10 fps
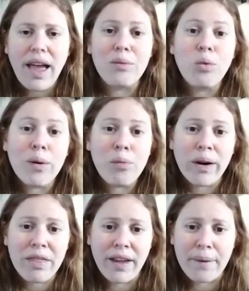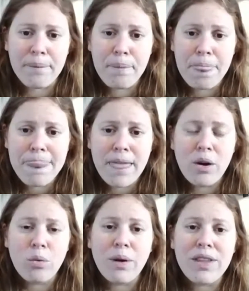And one more thing,
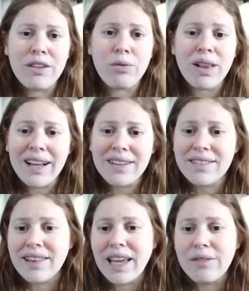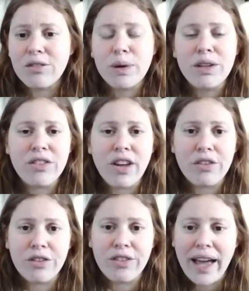when the Israelite slaves reached the
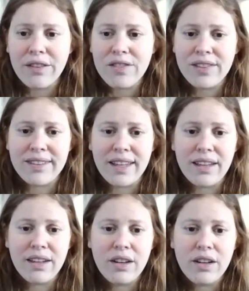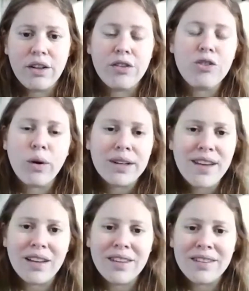other side of the sea, the Torah
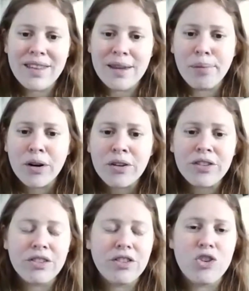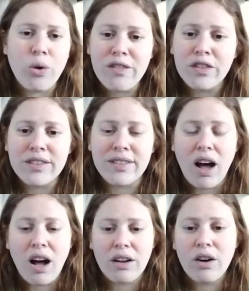tells us they burst into joyful
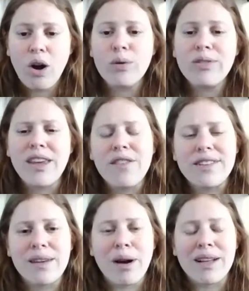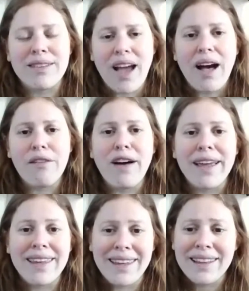song. Ozi v'zimrat yav
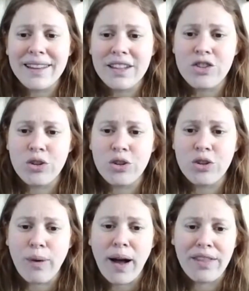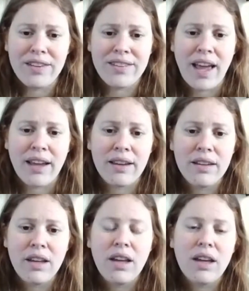vayihili lishua, they sang.
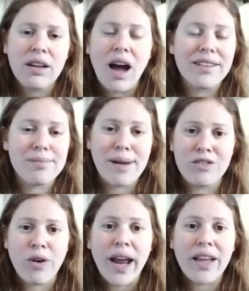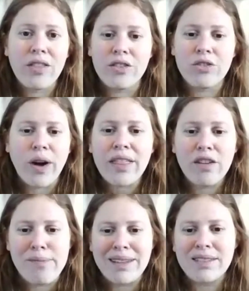God is my strength, the strength
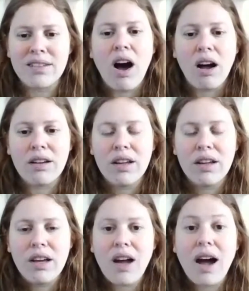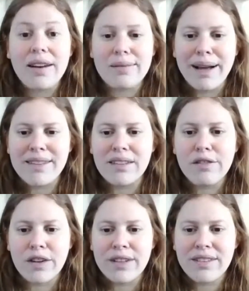of my song. God is my
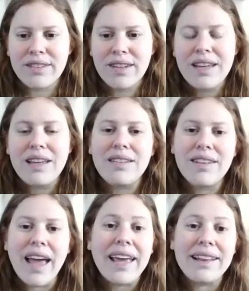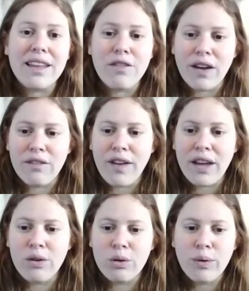deliverance. Ze eli
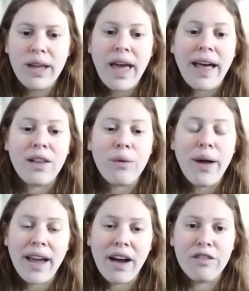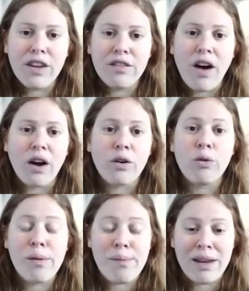v'anvehu, Elohei aviv
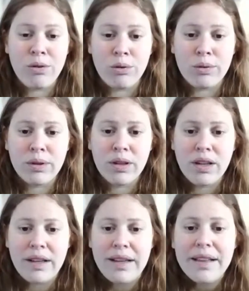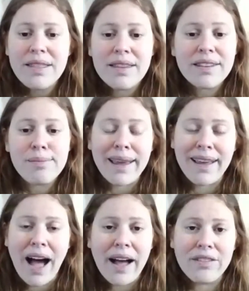aroma menhu. This is my
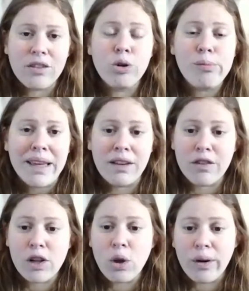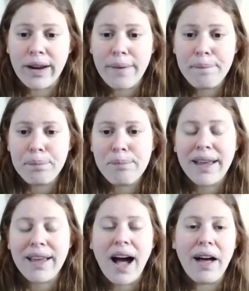God to whom I give glory, my
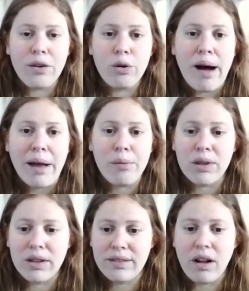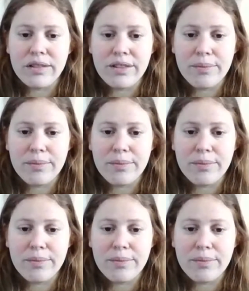God whom I will exalt.